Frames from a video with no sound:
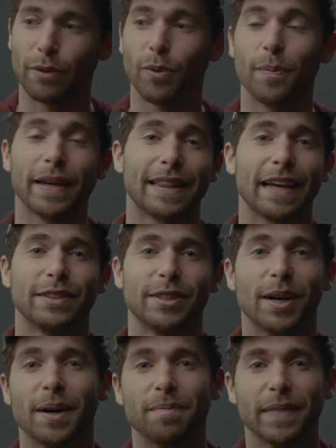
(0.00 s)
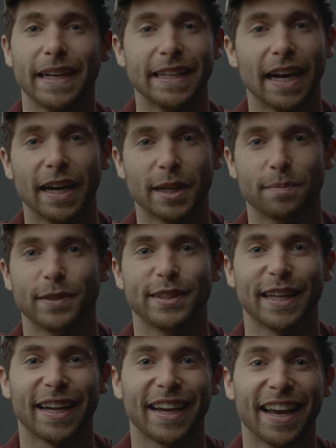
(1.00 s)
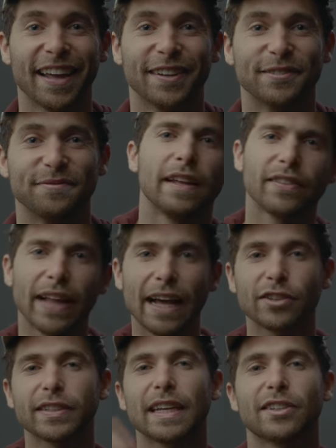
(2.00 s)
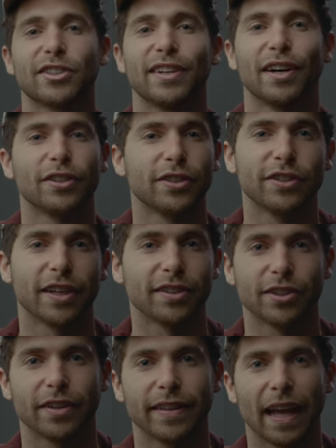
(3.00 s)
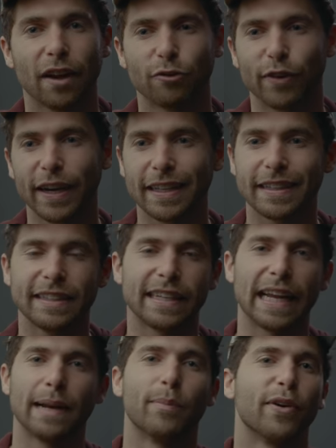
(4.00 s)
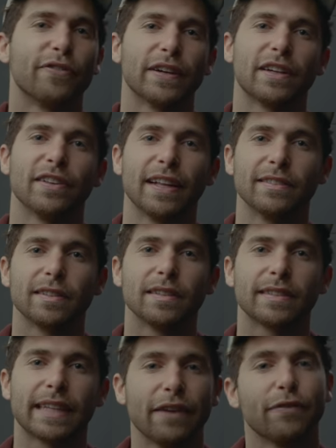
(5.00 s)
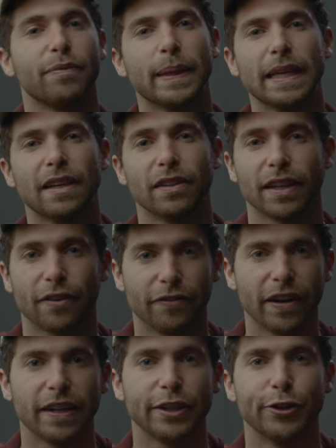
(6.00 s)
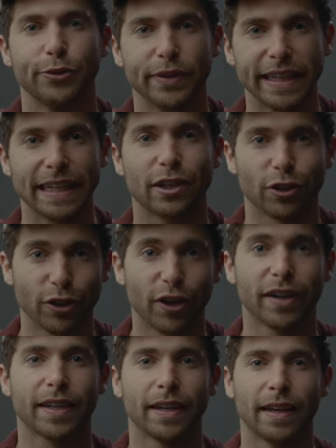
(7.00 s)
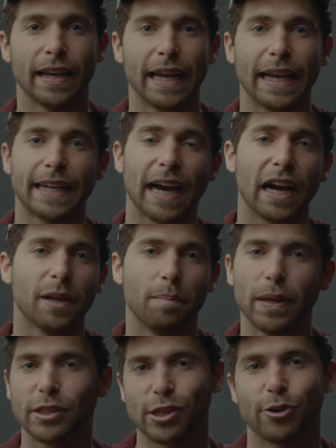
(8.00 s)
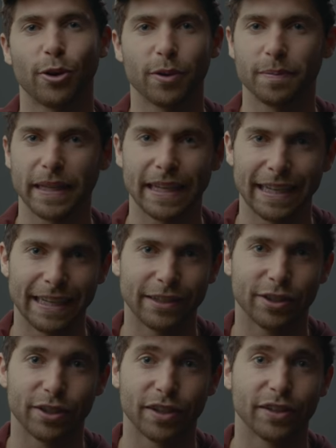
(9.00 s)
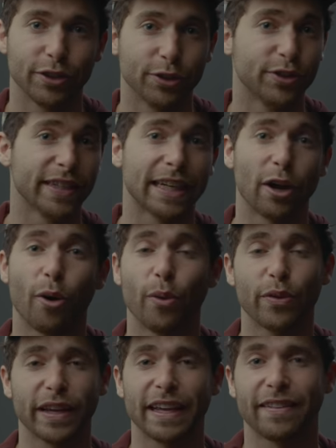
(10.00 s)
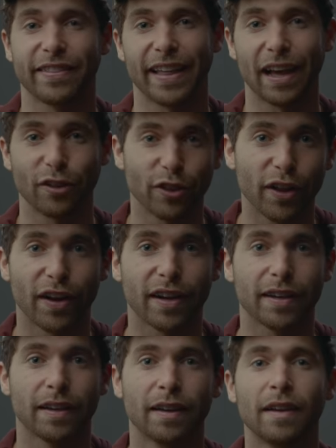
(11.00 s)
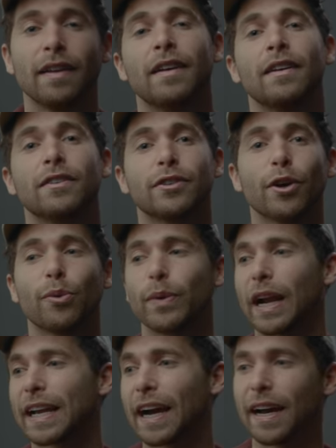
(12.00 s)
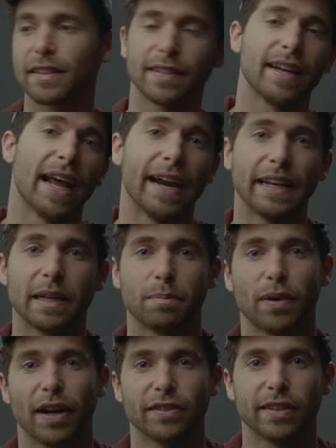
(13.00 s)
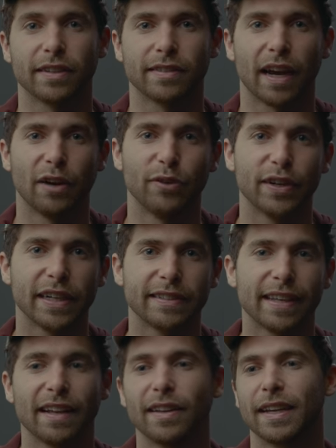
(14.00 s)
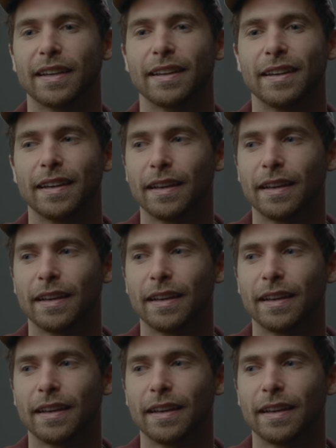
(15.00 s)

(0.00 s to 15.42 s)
won't make that dumb, idiotic mistake again. And lastly, I should also touch on that renting these anamorphic lenses gave me like a very unique look and kind of pigeonholed me into using only that look. So when I got into the editing process, I realized that like